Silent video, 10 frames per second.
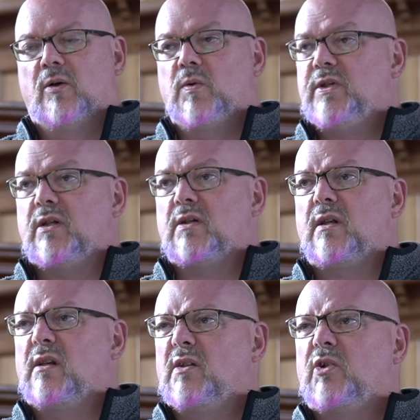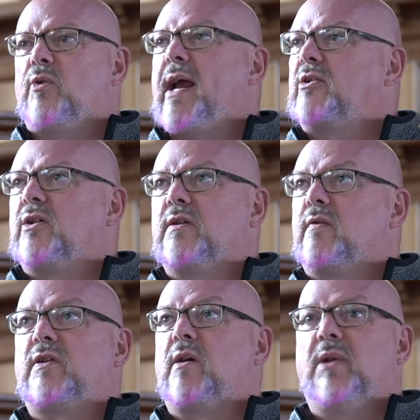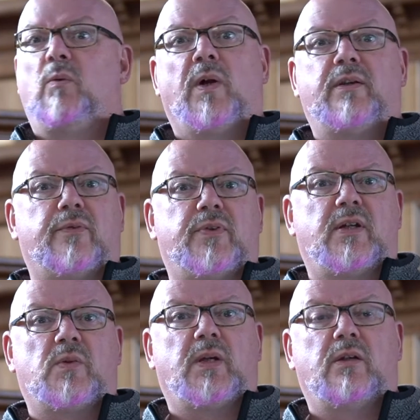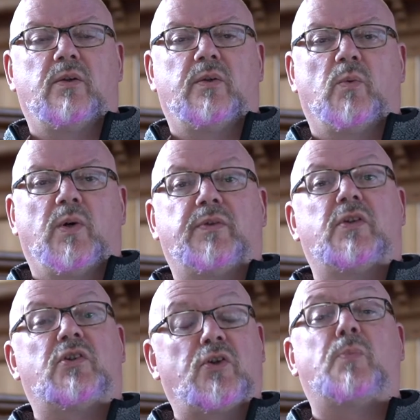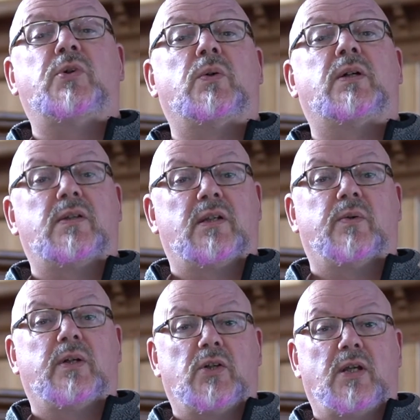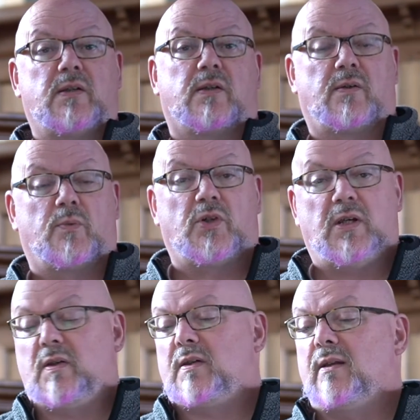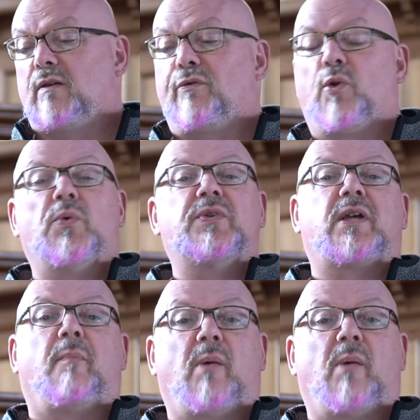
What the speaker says: Or is it just the distractions of so many wonderful things we can do in the world that stops you considering Jesus? Or Jesus said, the thorns come